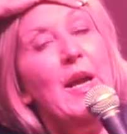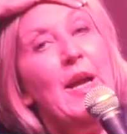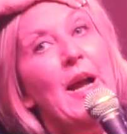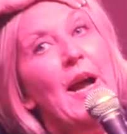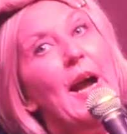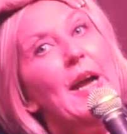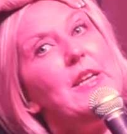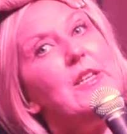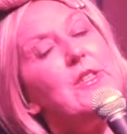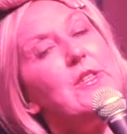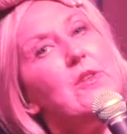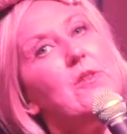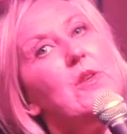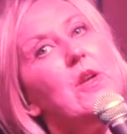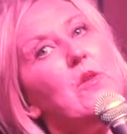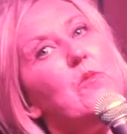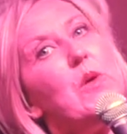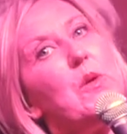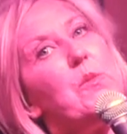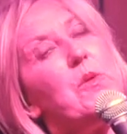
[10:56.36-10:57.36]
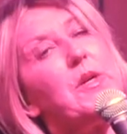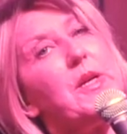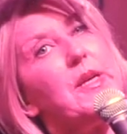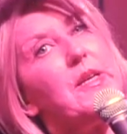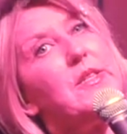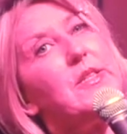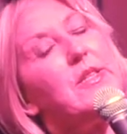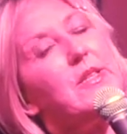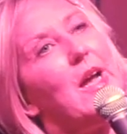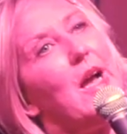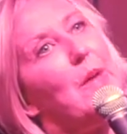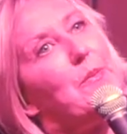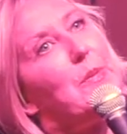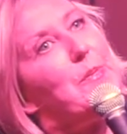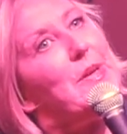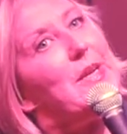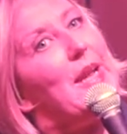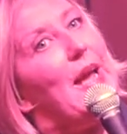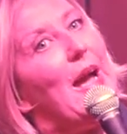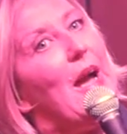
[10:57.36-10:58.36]
I just don't know when we're going to stop.
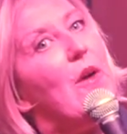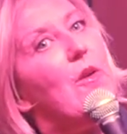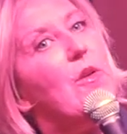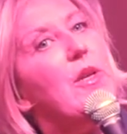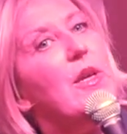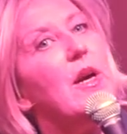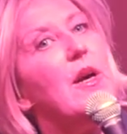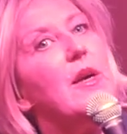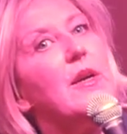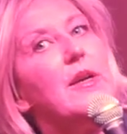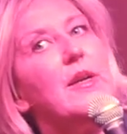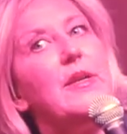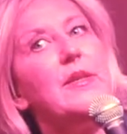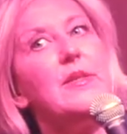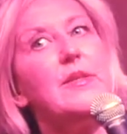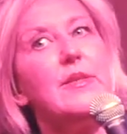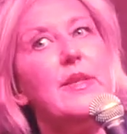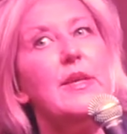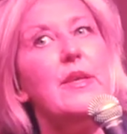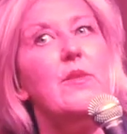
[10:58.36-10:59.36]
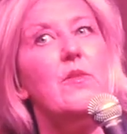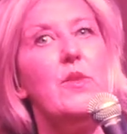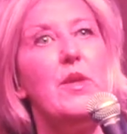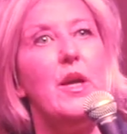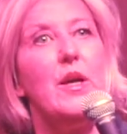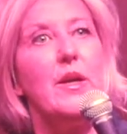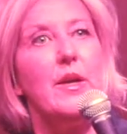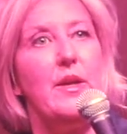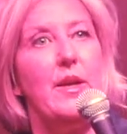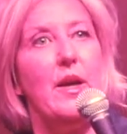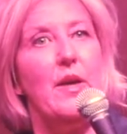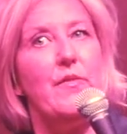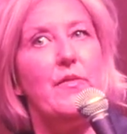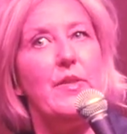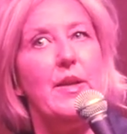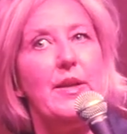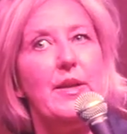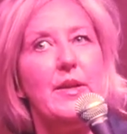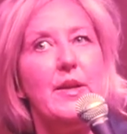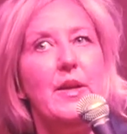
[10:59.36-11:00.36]
I mean, how young has been young
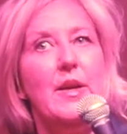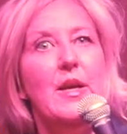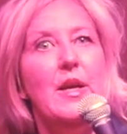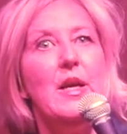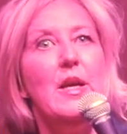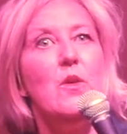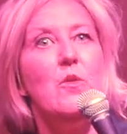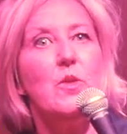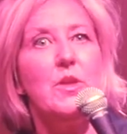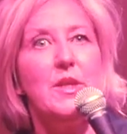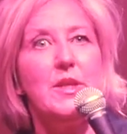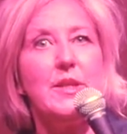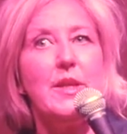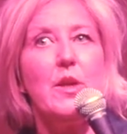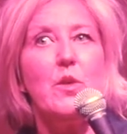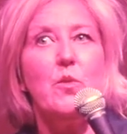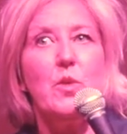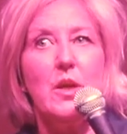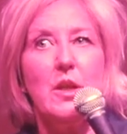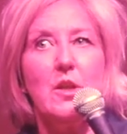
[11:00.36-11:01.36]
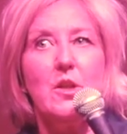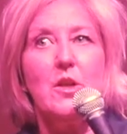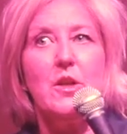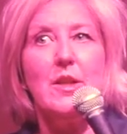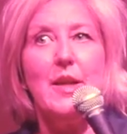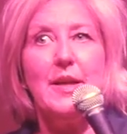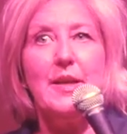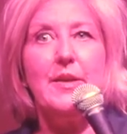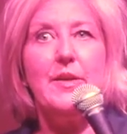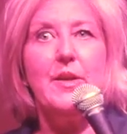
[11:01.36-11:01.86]
enough? Like, we're just going to want to look like